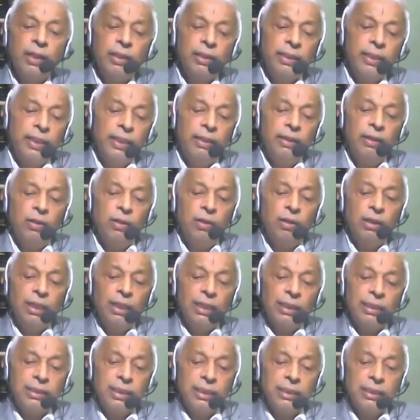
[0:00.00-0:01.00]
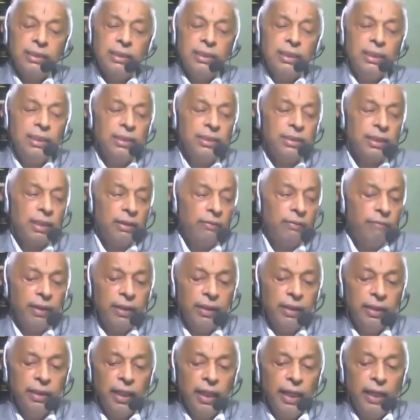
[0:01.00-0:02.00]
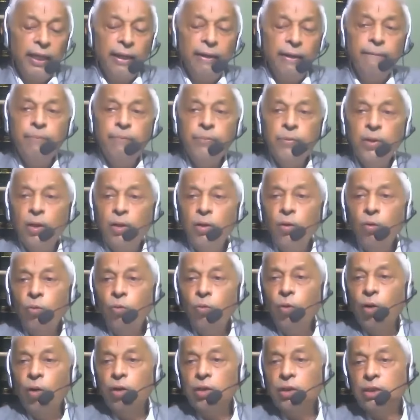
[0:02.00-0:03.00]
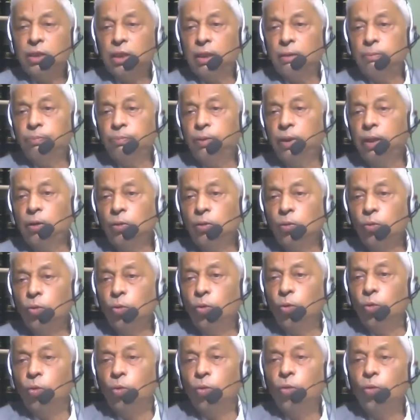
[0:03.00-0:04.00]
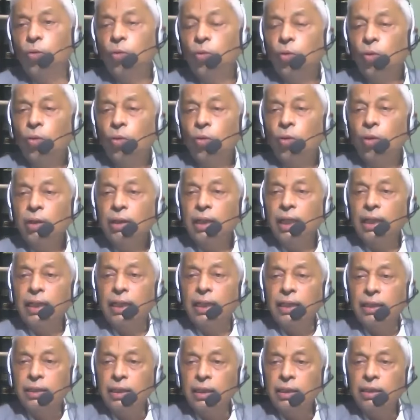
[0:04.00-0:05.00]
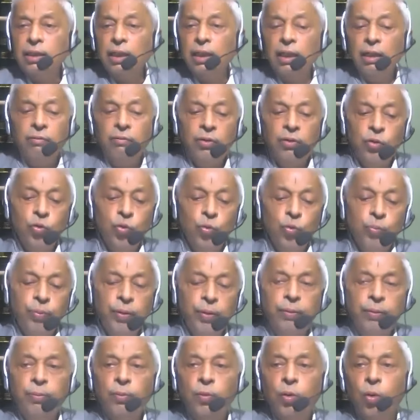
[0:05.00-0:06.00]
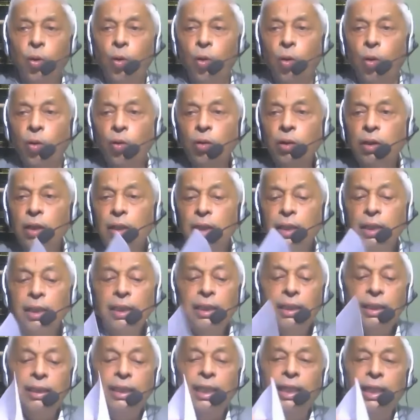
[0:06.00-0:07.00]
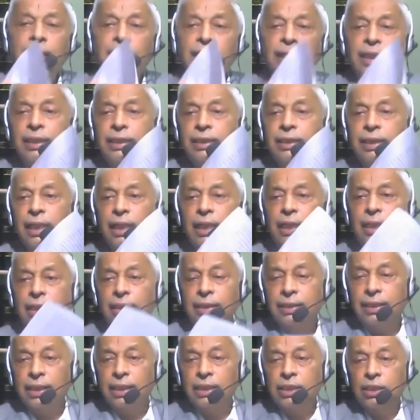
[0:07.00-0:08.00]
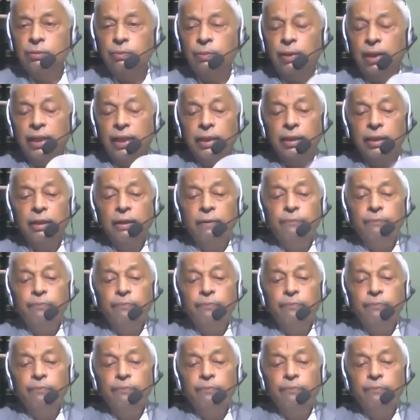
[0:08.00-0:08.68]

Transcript: the Section 7A was subject to a decision of the Supreme Court in a recent judgment